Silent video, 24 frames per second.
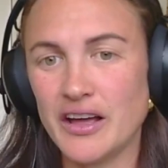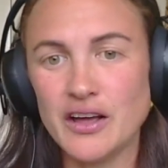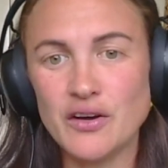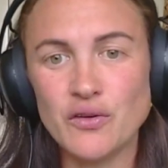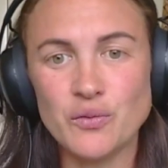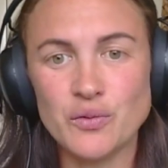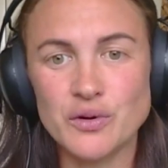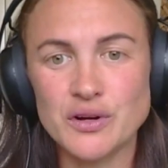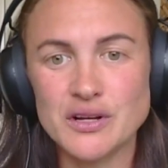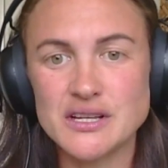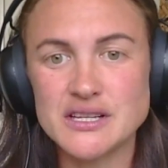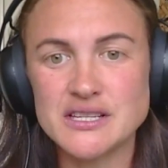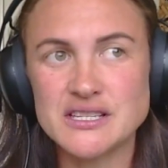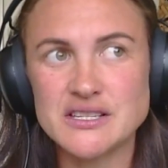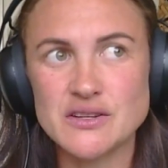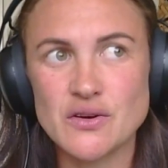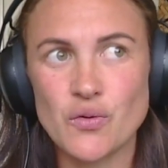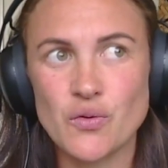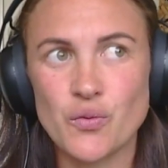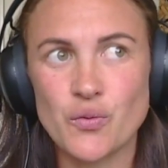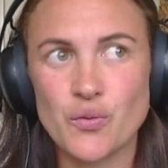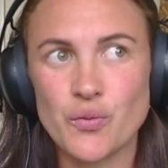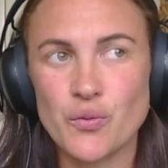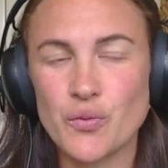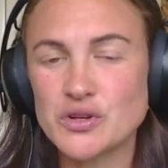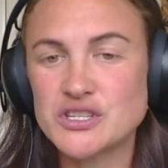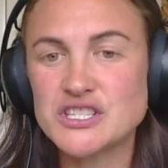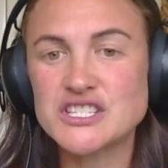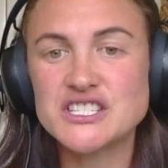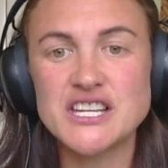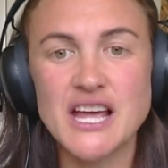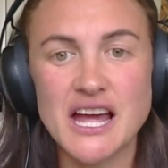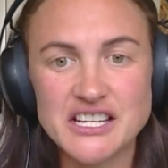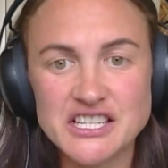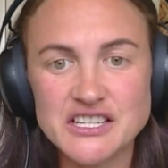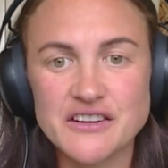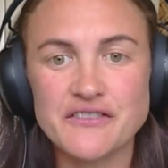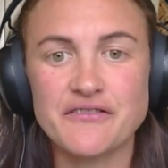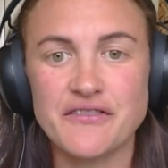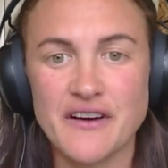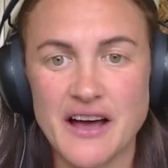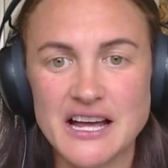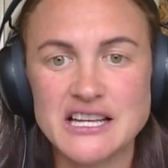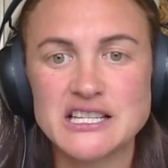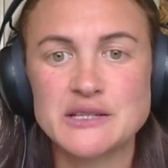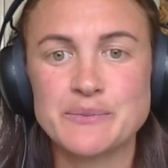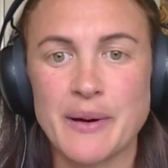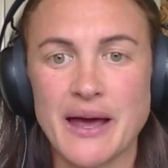it was such a
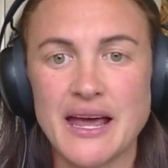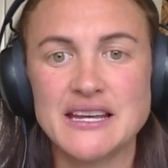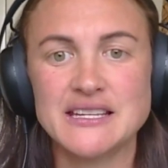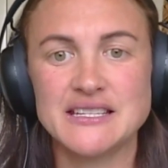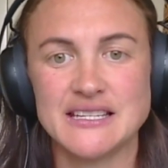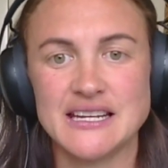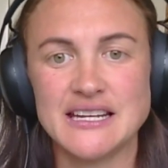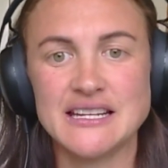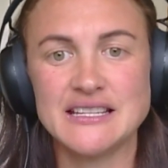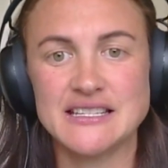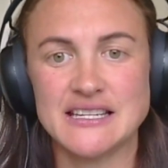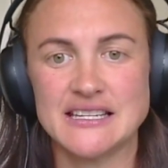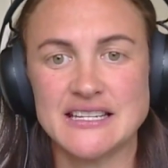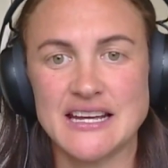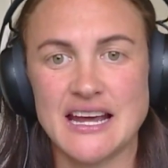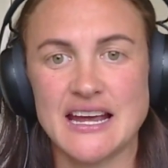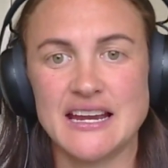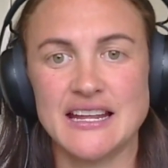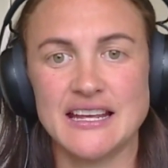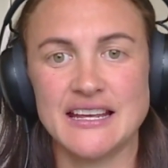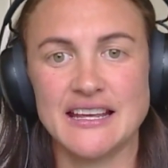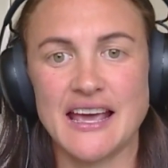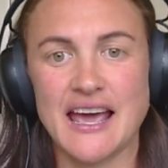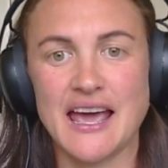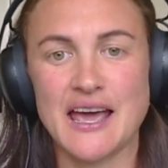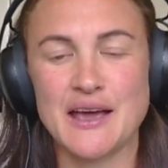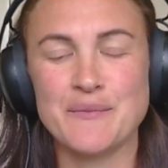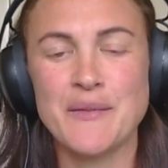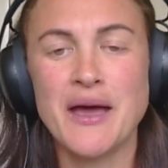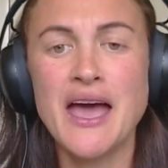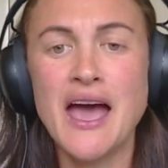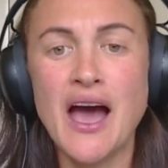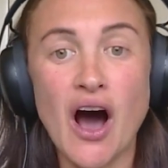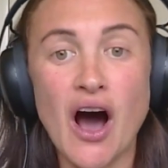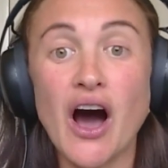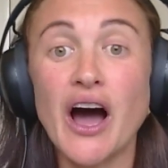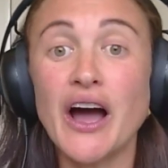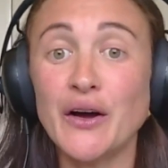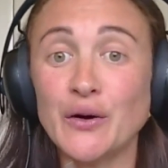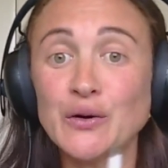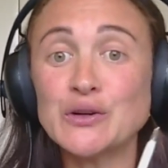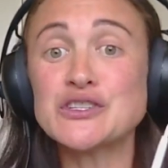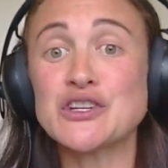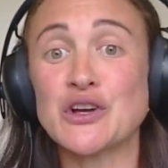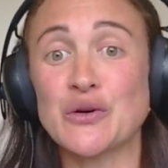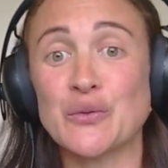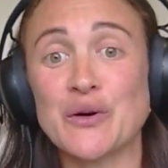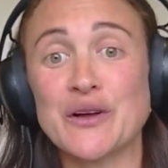fast-paced, entertaining game. I
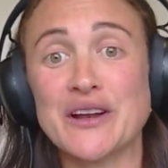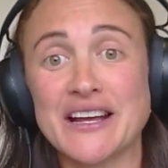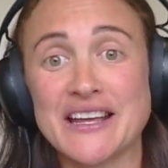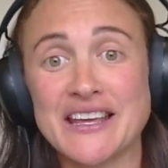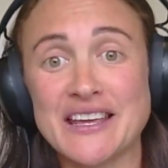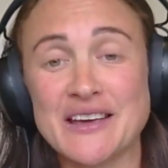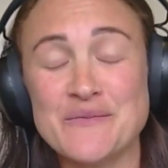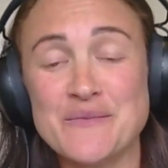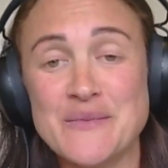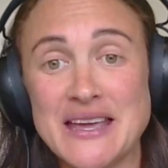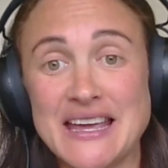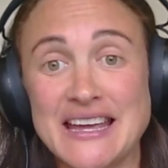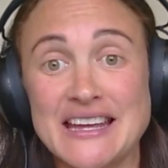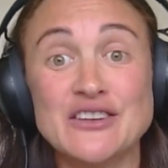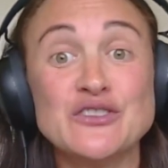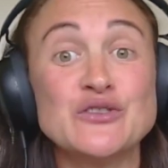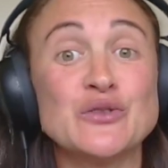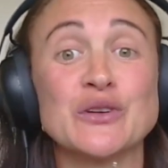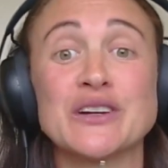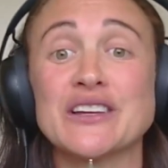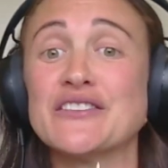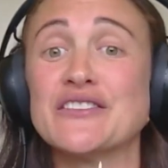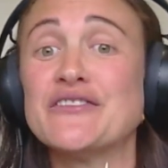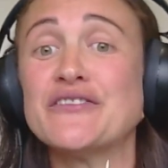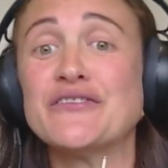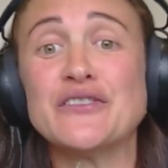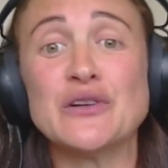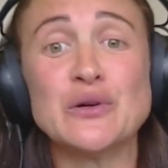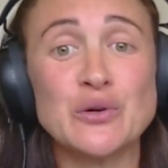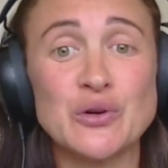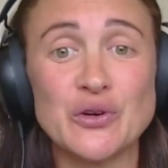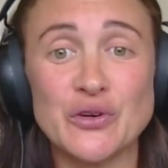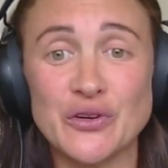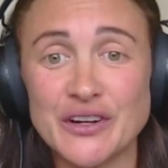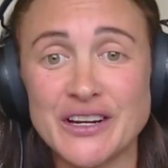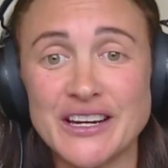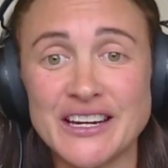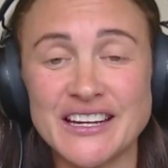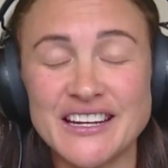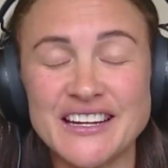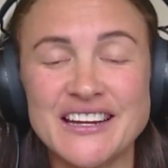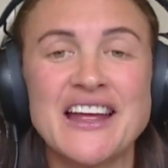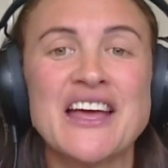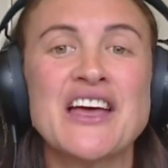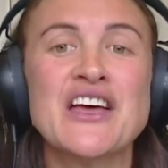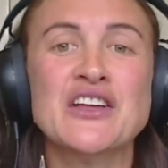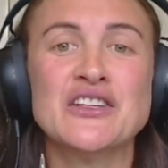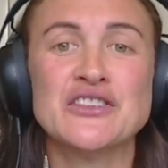also want to commend or give full
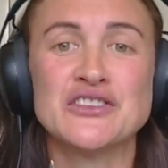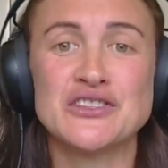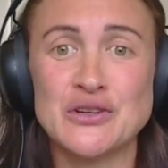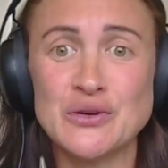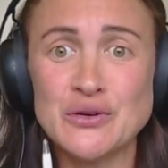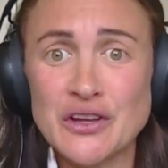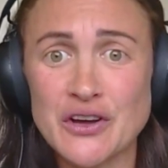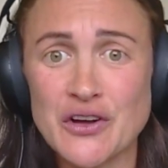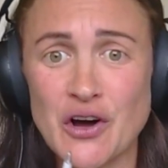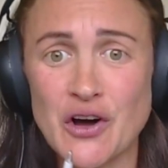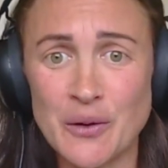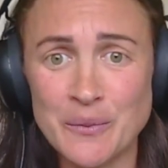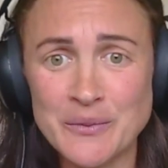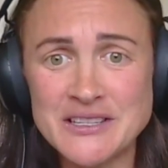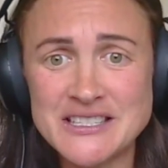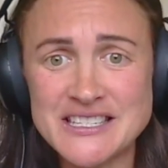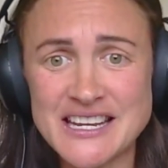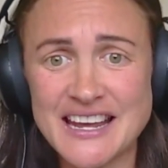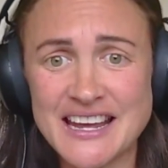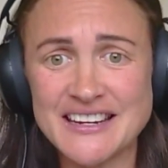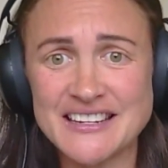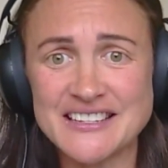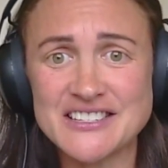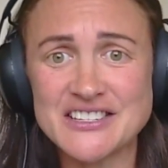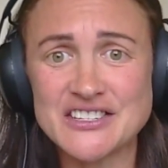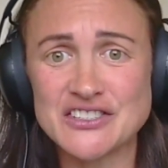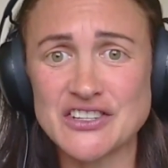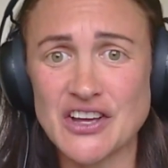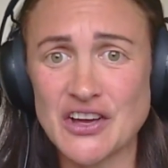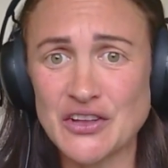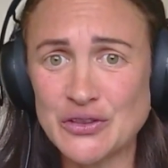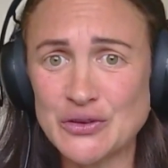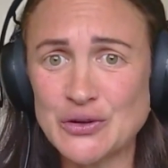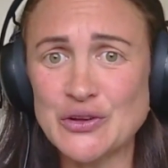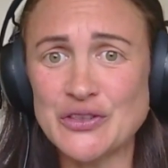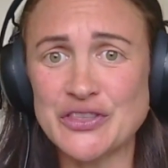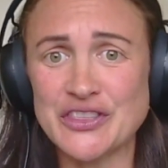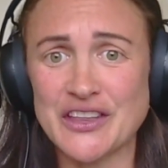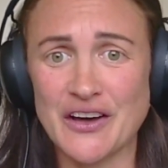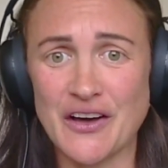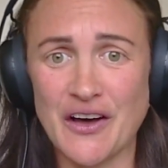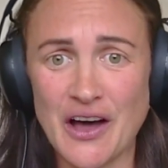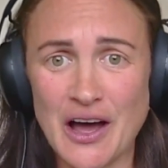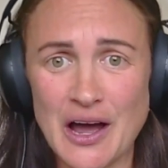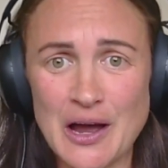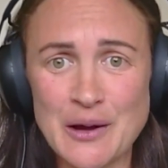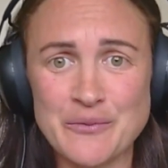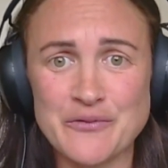credit to the commentators, because I thought the
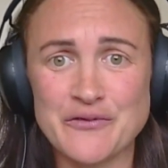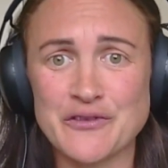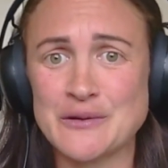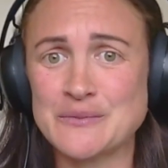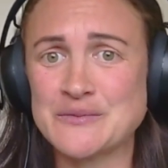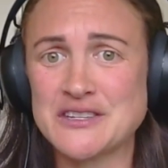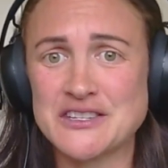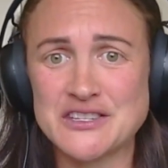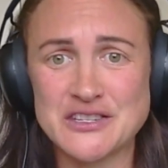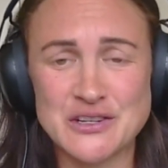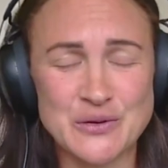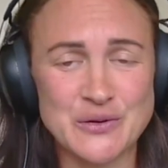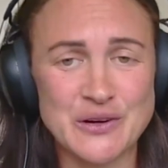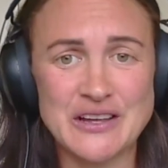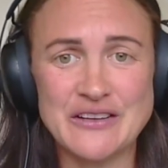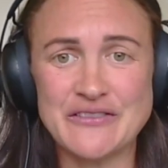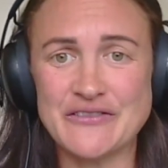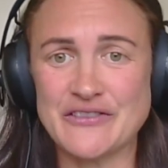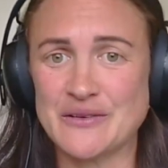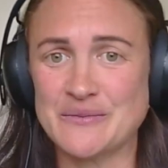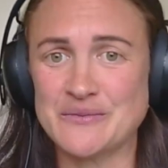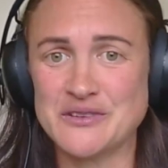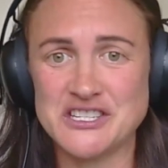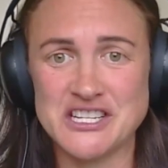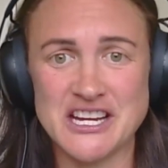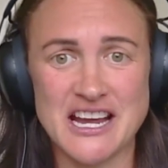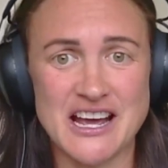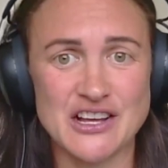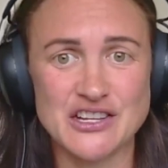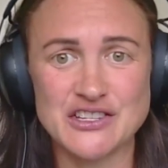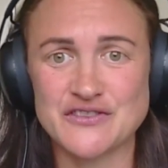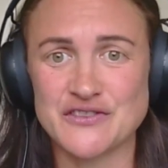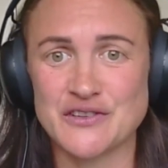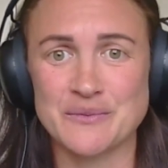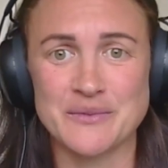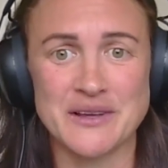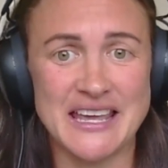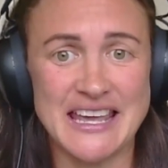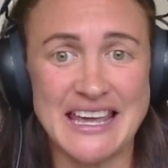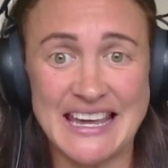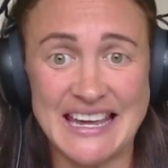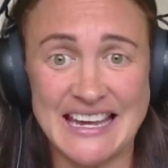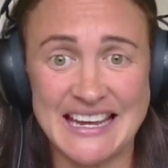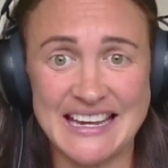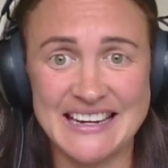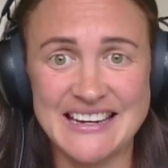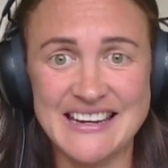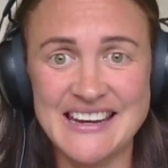hype from Sui, from Chouse, from
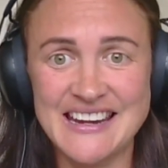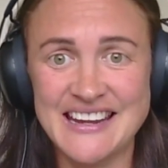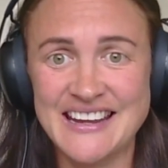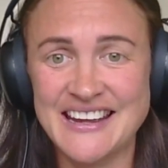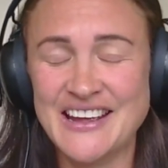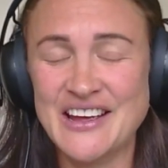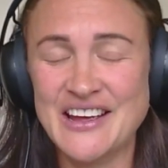Ken